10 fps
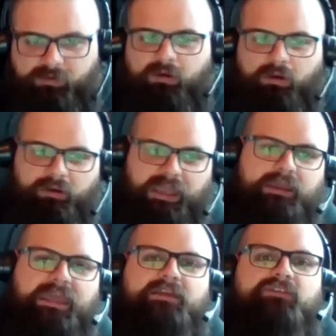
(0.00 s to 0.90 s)
Okay,
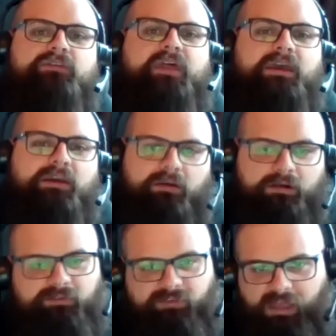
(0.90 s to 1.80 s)
can't do that here
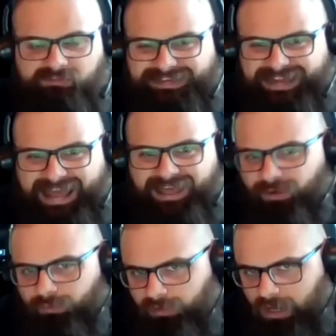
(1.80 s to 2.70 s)
because as a non
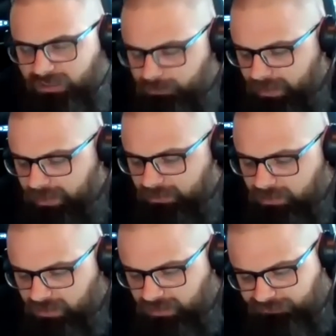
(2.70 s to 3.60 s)
owner occupied
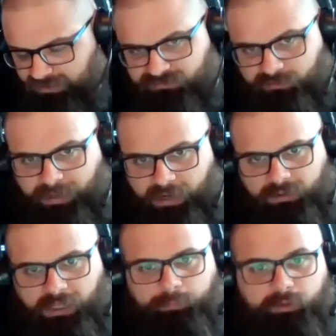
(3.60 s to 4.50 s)
investor buyer, you
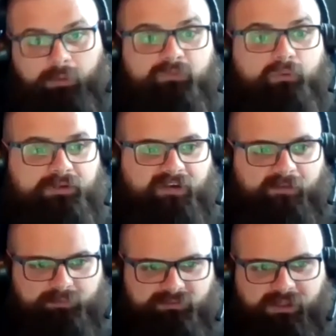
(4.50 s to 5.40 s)
got to put up 25%.
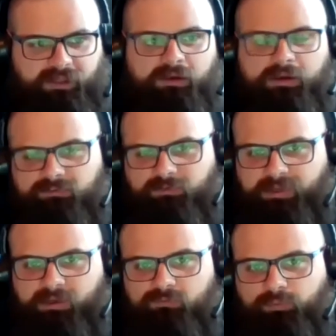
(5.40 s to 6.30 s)
So
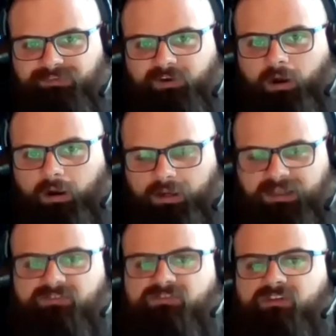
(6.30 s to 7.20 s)
because we're targeting
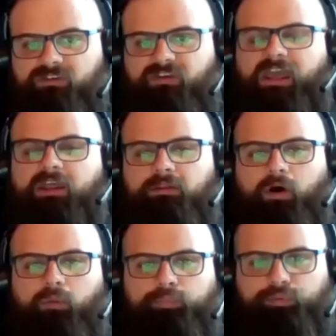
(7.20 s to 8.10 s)
such a
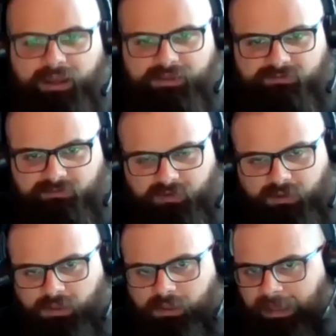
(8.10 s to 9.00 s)
low price,
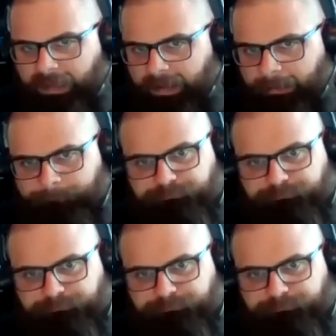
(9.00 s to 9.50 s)
um,